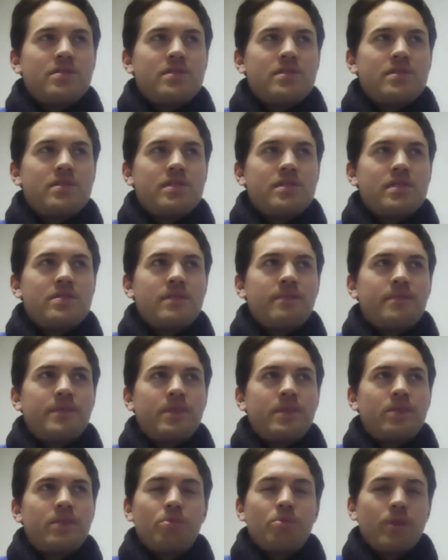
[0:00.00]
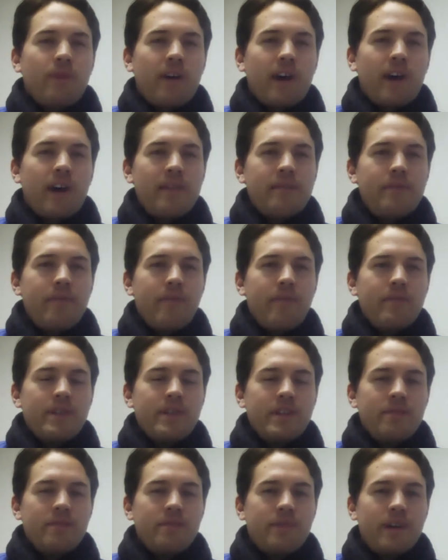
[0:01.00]
Symfony 2.5
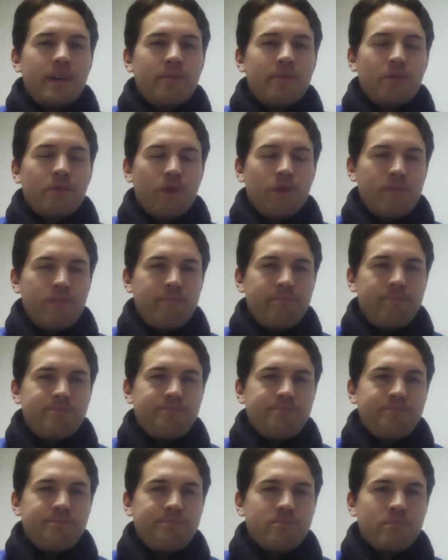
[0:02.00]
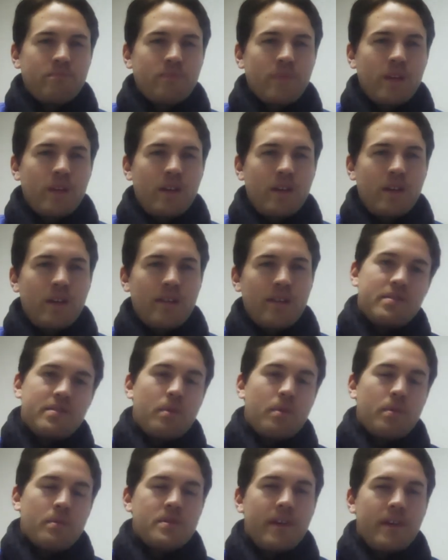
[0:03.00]
in 5.4 in this
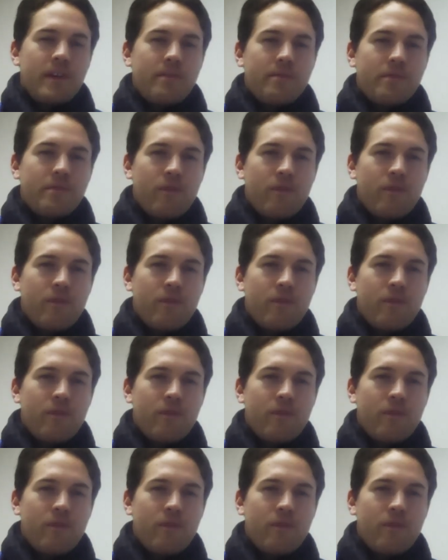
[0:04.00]
Polish chapter.